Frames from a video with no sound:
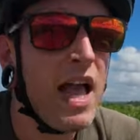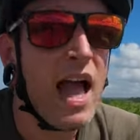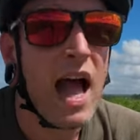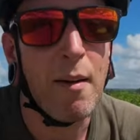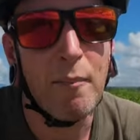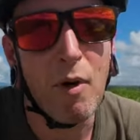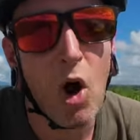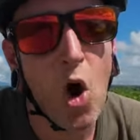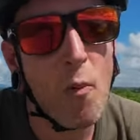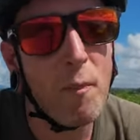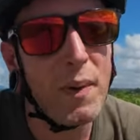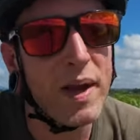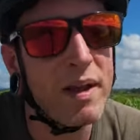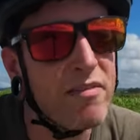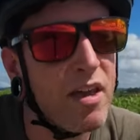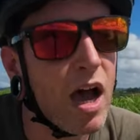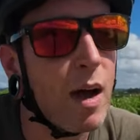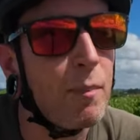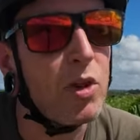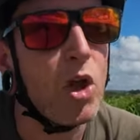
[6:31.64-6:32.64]
I'm hoping
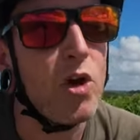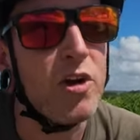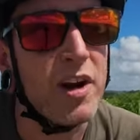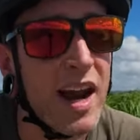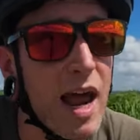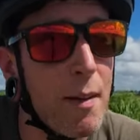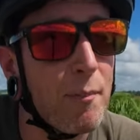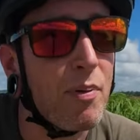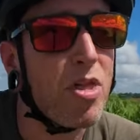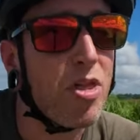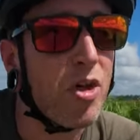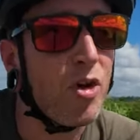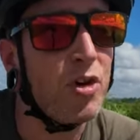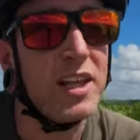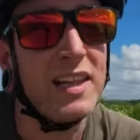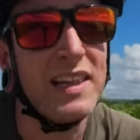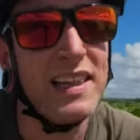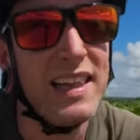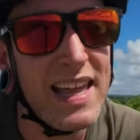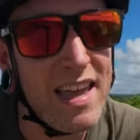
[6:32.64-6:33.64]
to upload an episode
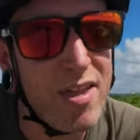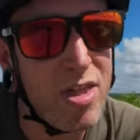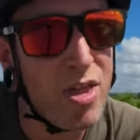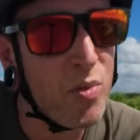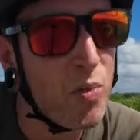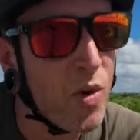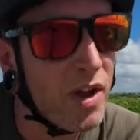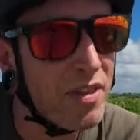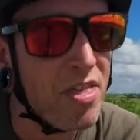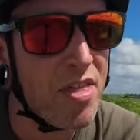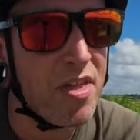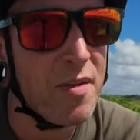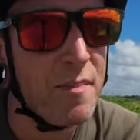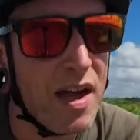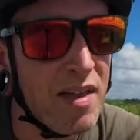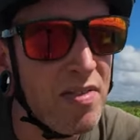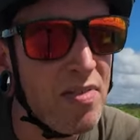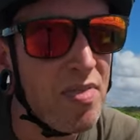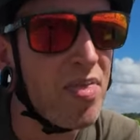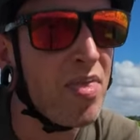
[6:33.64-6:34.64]
at least once a
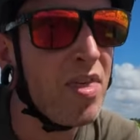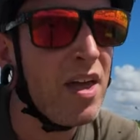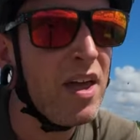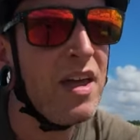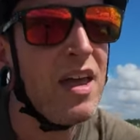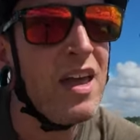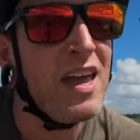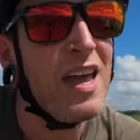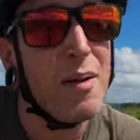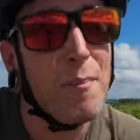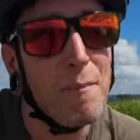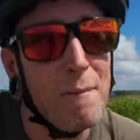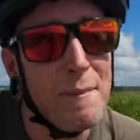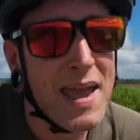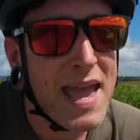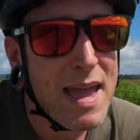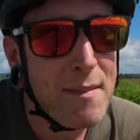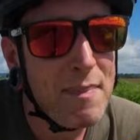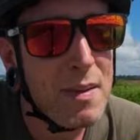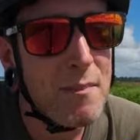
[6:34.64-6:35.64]
month,
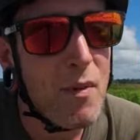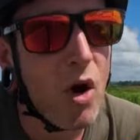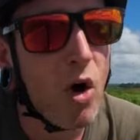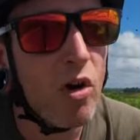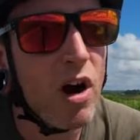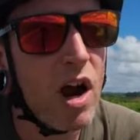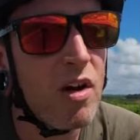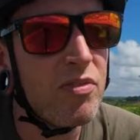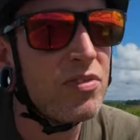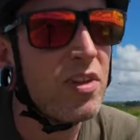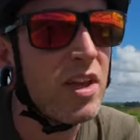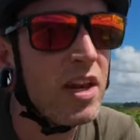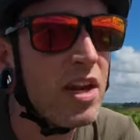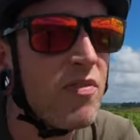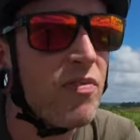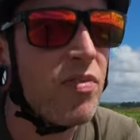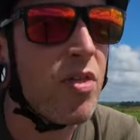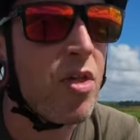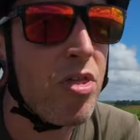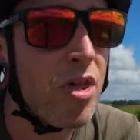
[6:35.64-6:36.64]
maybe more often
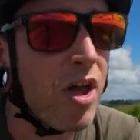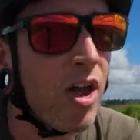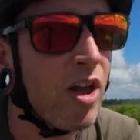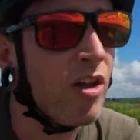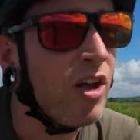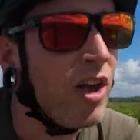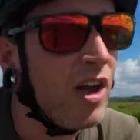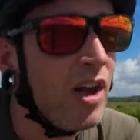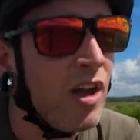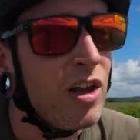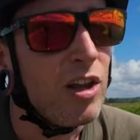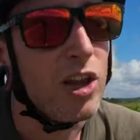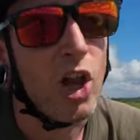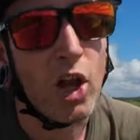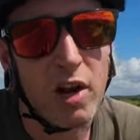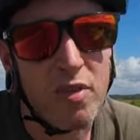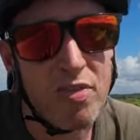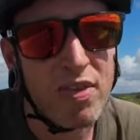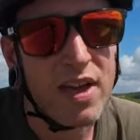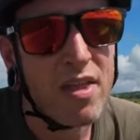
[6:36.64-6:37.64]
if there's a
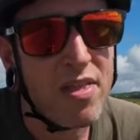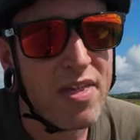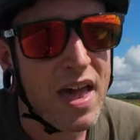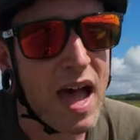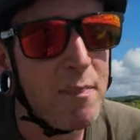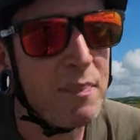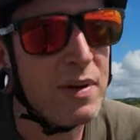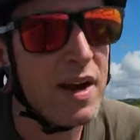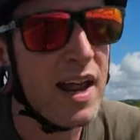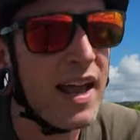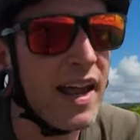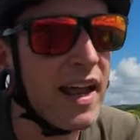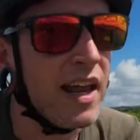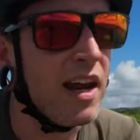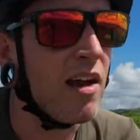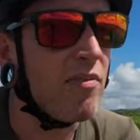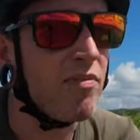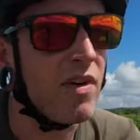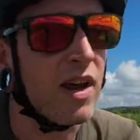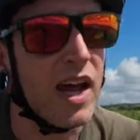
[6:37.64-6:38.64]
lot of things happening
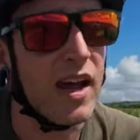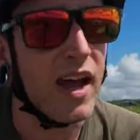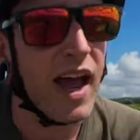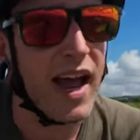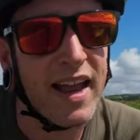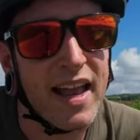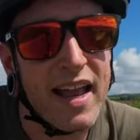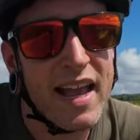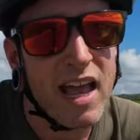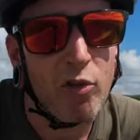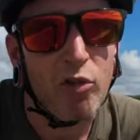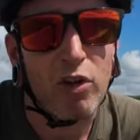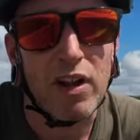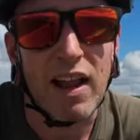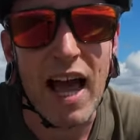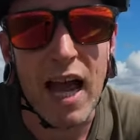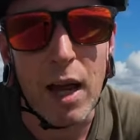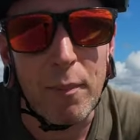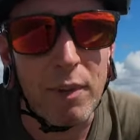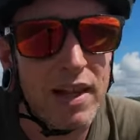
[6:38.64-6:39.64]
and if I can get
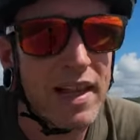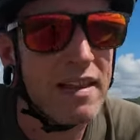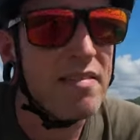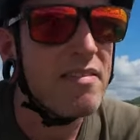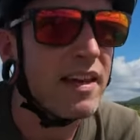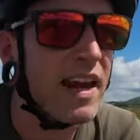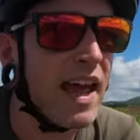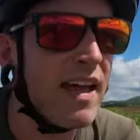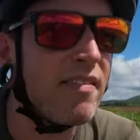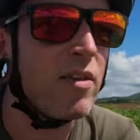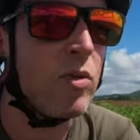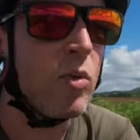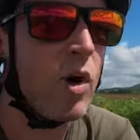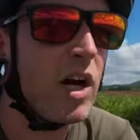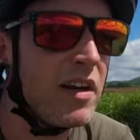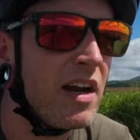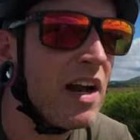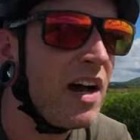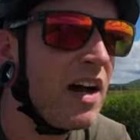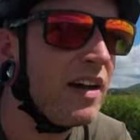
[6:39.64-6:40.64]
reliable internet and
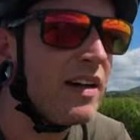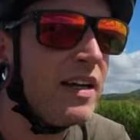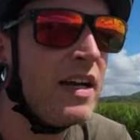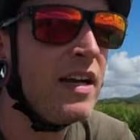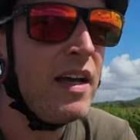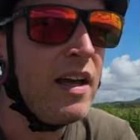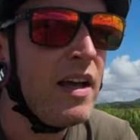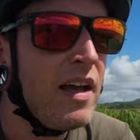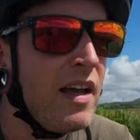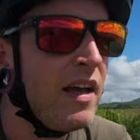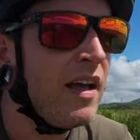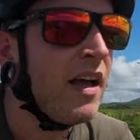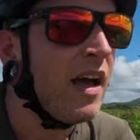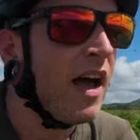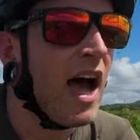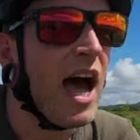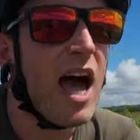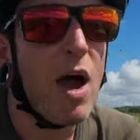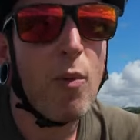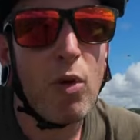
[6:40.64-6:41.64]
whatnot.
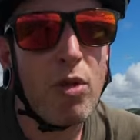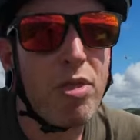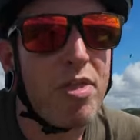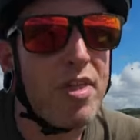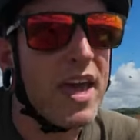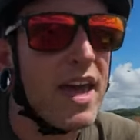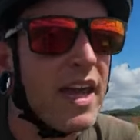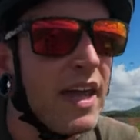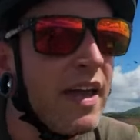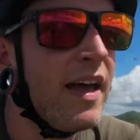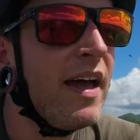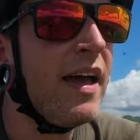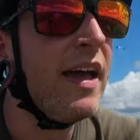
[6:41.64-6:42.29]
We'll see.